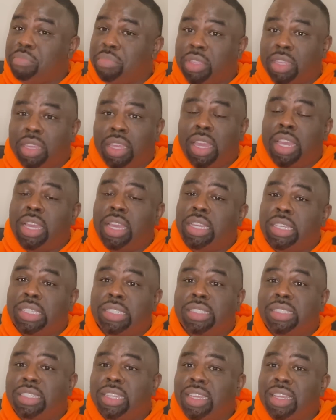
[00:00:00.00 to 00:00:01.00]

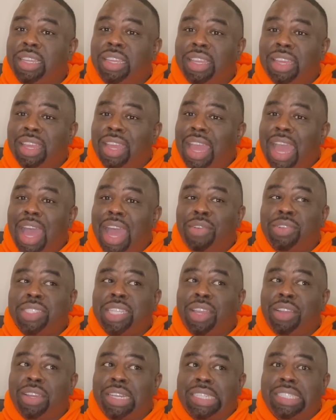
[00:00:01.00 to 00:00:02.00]
because I was
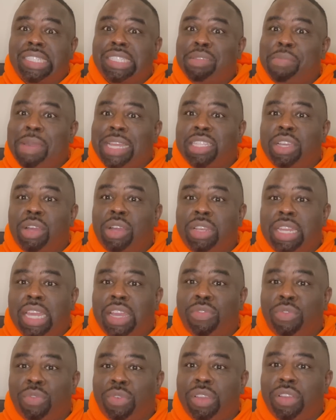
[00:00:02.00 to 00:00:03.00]
like, this is about to go
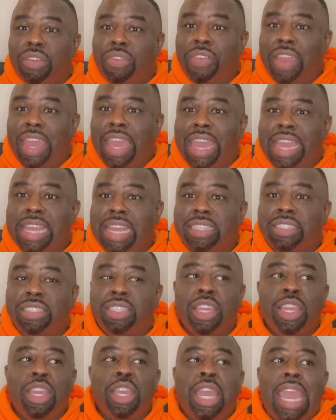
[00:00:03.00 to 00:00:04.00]
left real fast.
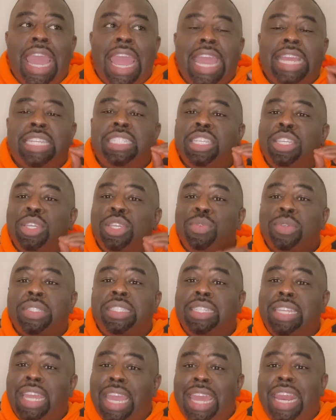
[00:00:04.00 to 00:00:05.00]
Ashley, you was
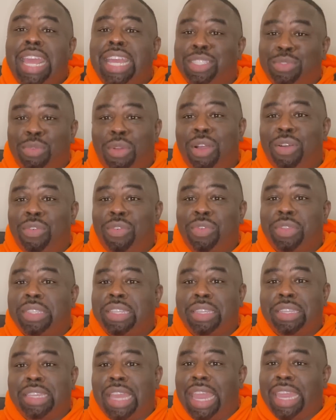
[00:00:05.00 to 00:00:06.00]
dead ass wrong for
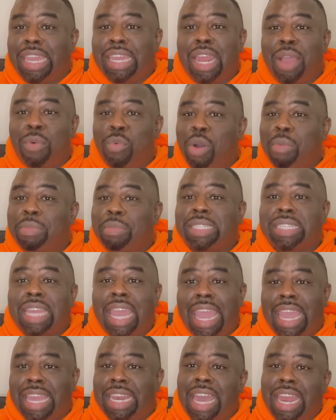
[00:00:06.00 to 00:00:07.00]
yanking that woman's
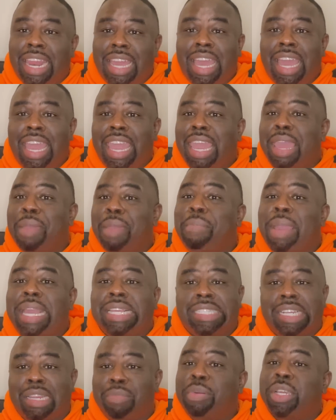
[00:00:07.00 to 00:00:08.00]
cane out of her hand,
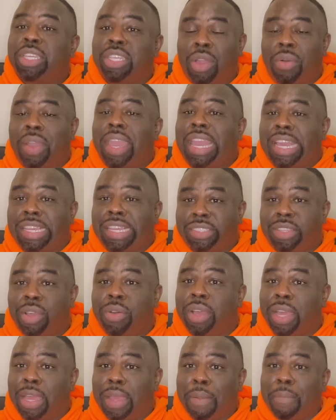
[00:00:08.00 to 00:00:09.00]
basically putting your hands
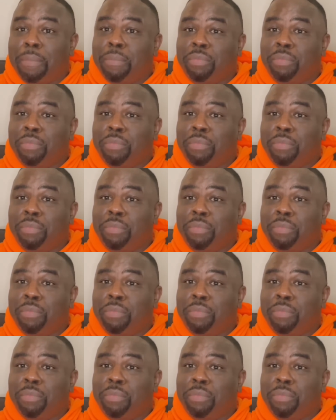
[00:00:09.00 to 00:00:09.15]
on